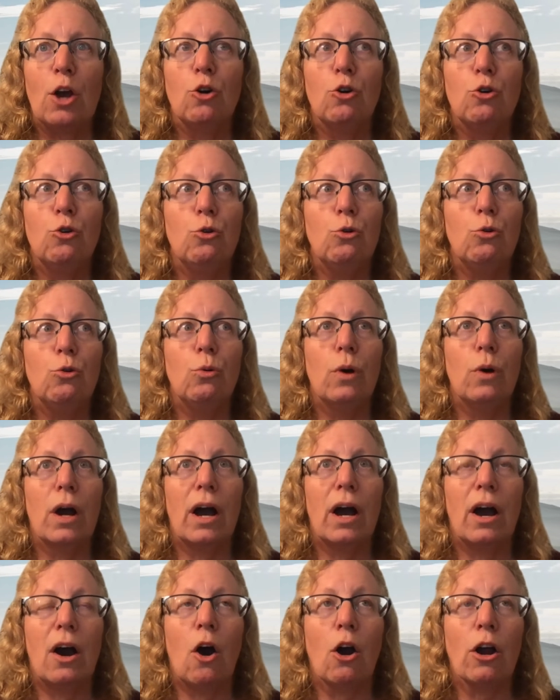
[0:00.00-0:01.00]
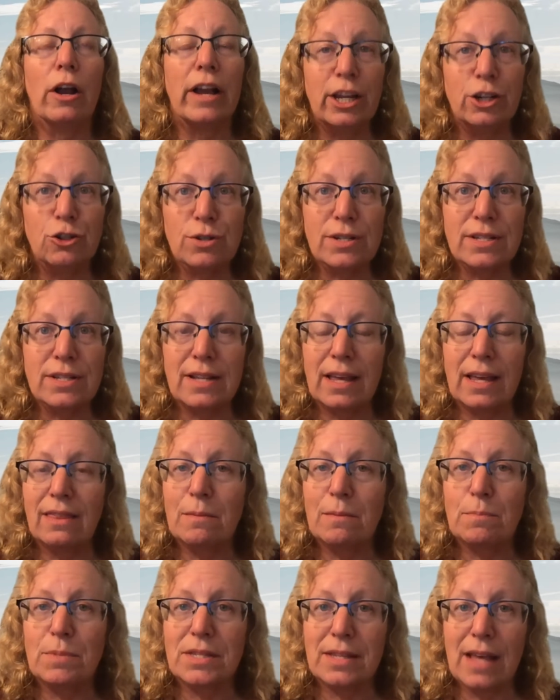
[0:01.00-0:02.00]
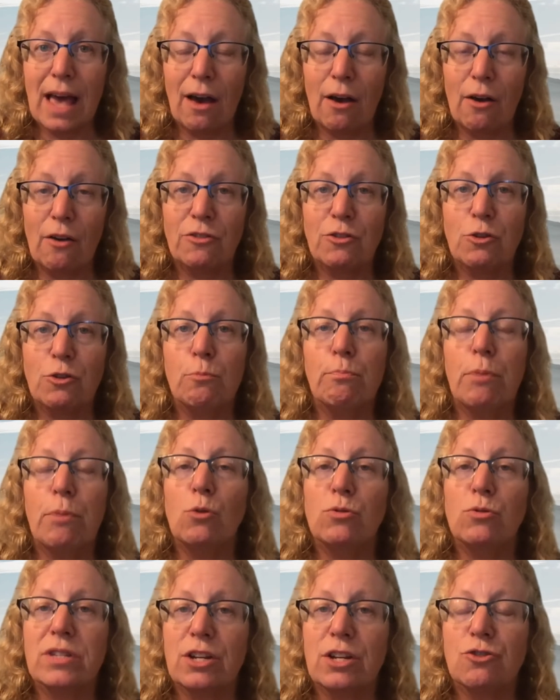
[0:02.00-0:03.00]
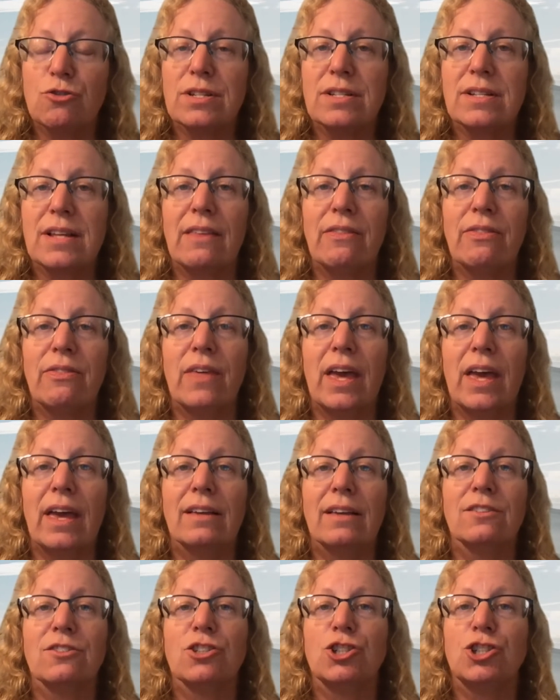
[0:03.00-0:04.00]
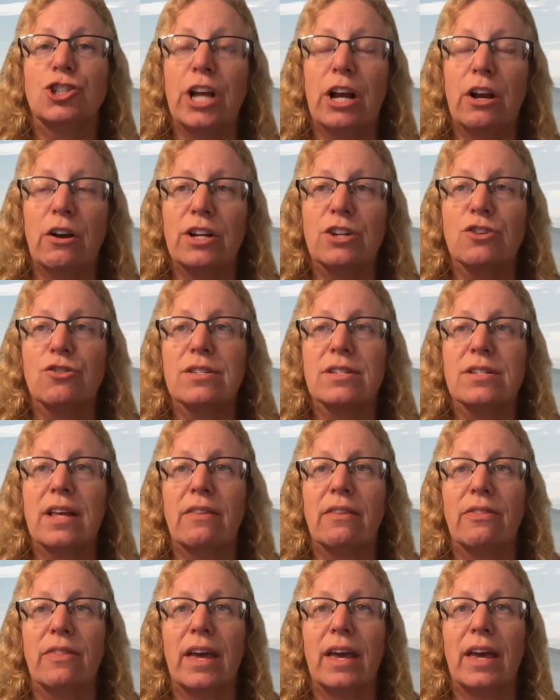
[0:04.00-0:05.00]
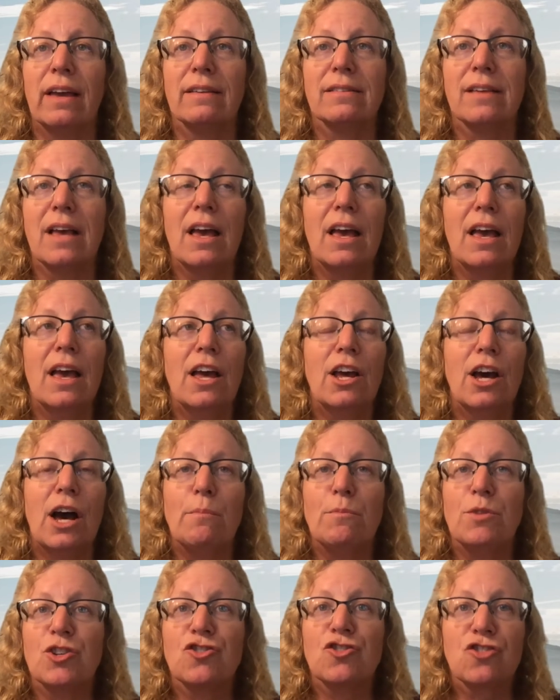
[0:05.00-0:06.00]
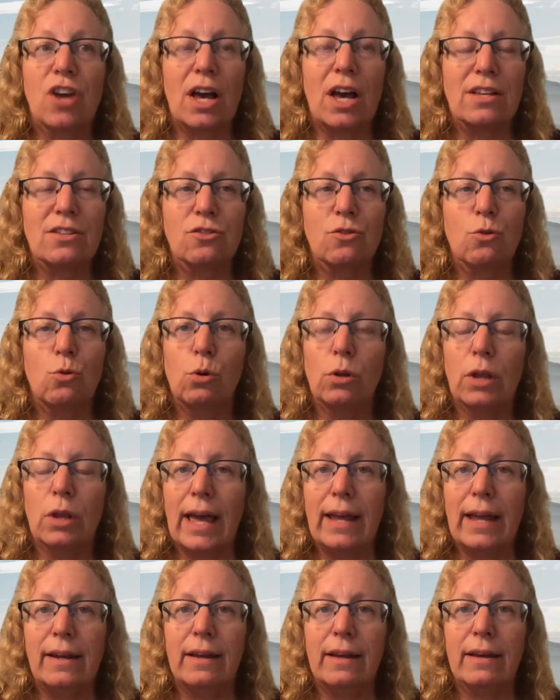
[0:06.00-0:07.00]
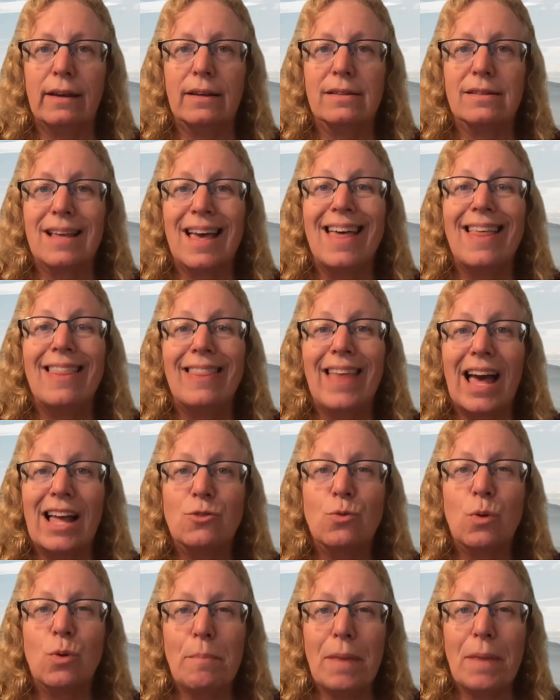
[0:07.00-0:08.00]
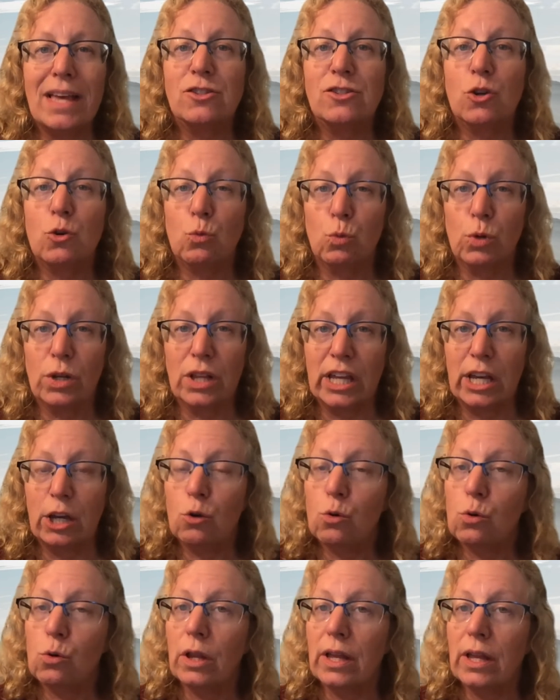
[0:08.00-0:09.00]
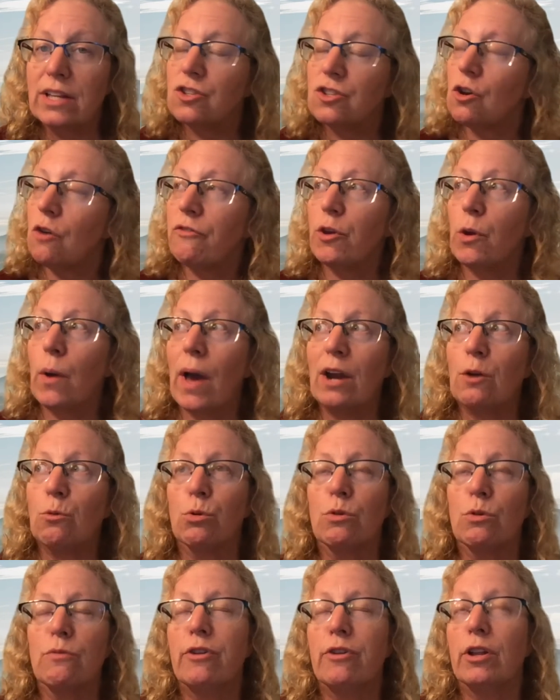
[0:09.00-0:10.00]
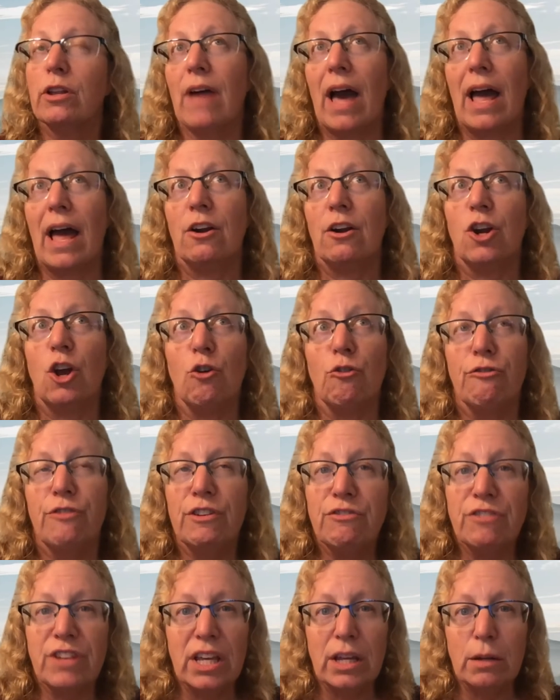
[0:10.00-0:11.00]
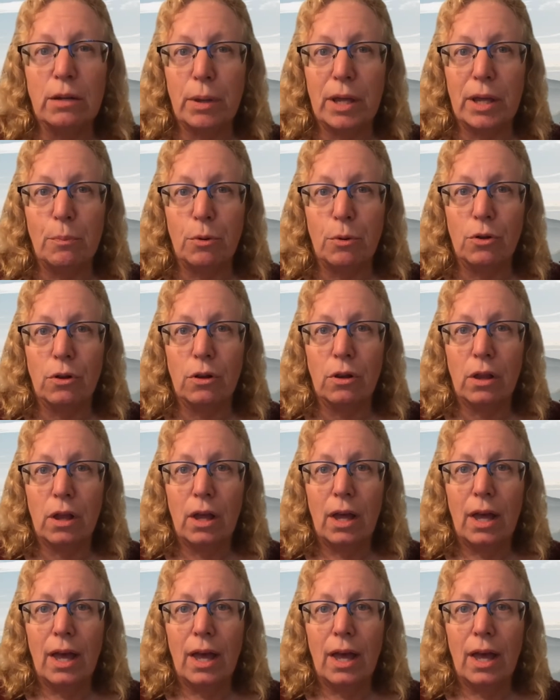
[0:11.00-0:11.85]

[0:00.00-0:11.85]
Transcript: who are interesting themselves, who post interesting things, share interesting things, discuss cool ideas. That's what makes it really cool. And so if you had a room full of, I don't know, 15 people,